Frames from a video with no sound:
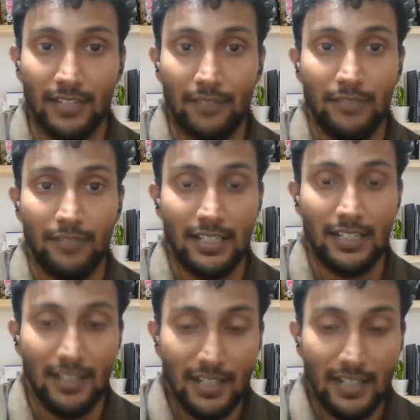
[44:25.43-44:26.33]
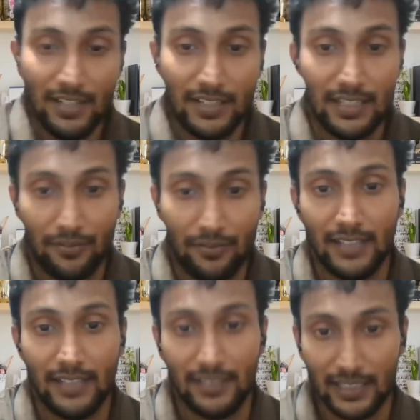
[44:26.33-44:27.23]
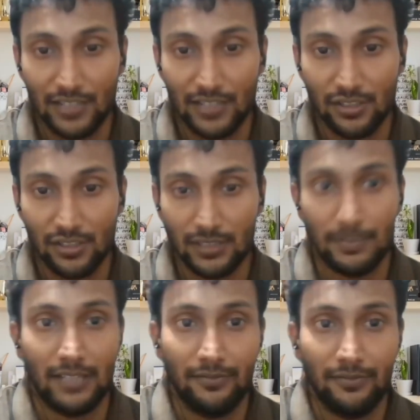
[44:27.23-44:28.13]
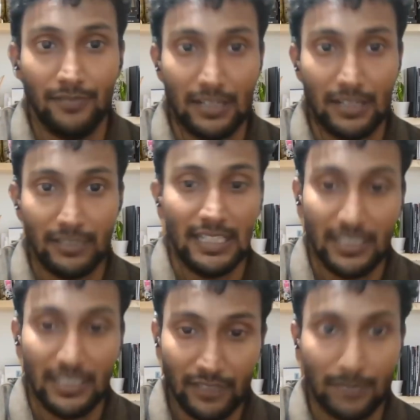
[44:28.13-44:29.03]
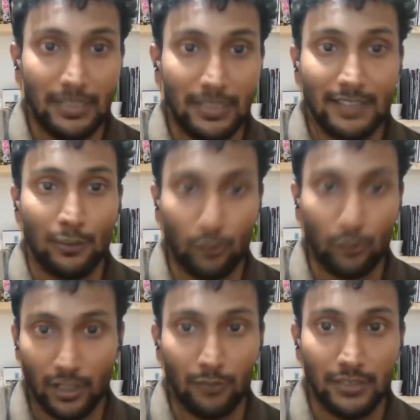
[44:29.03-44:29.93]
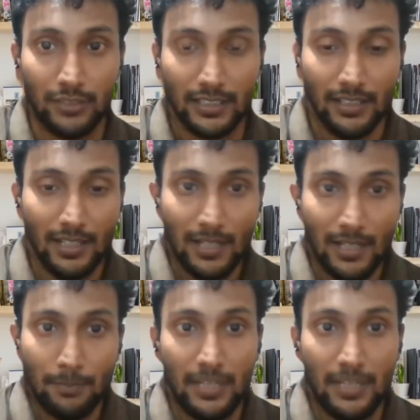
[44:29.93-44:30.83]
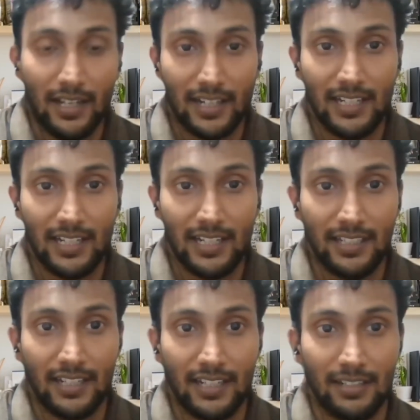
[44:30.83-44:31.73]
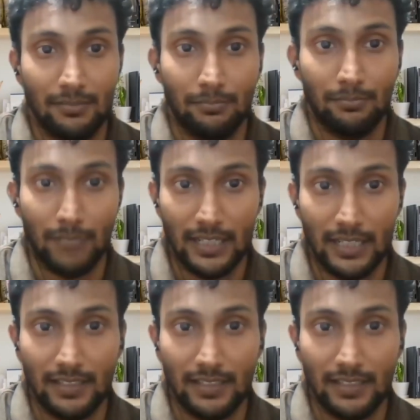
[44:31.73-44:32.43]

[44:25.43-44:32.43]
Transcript: will redefine the relationship, that will inevitably slow down the BRI lending. And my